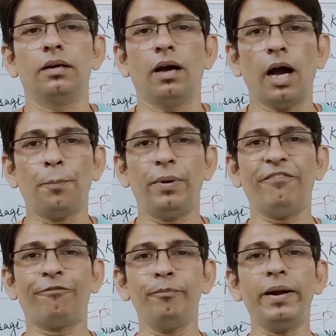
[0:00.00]

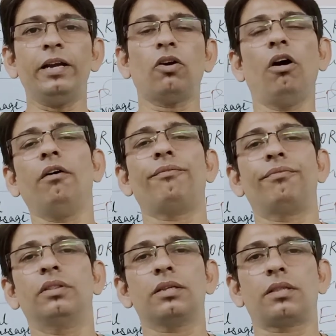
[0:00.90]
upliftment
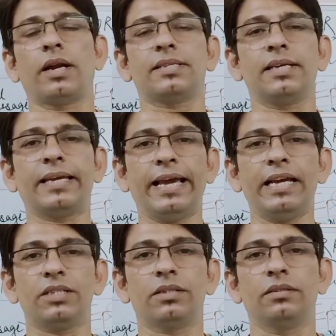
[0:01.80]
of the thoracic
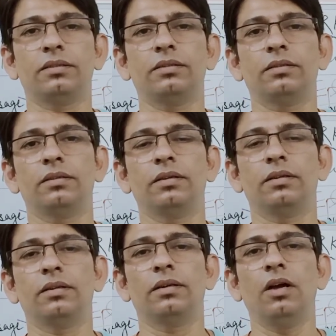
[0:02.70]
cage
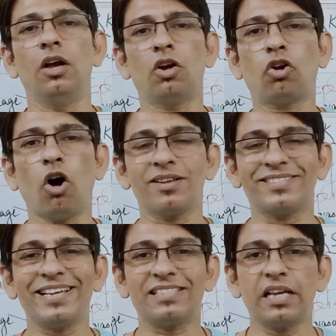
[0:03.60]

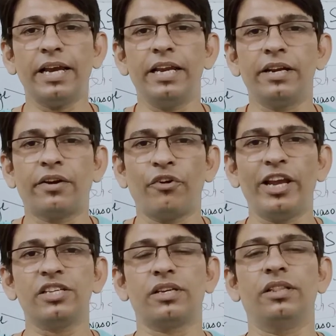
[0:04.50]
causes the
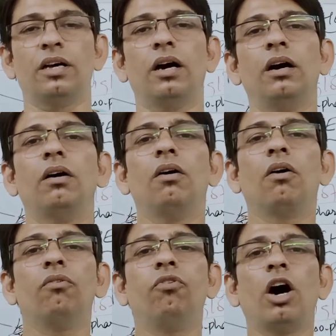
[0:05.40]
increase in the
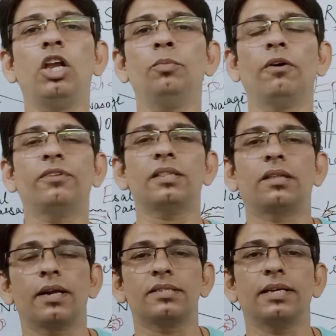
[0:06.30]
volume of the
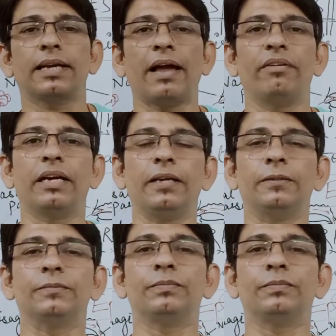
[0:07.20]
thoracic cavity,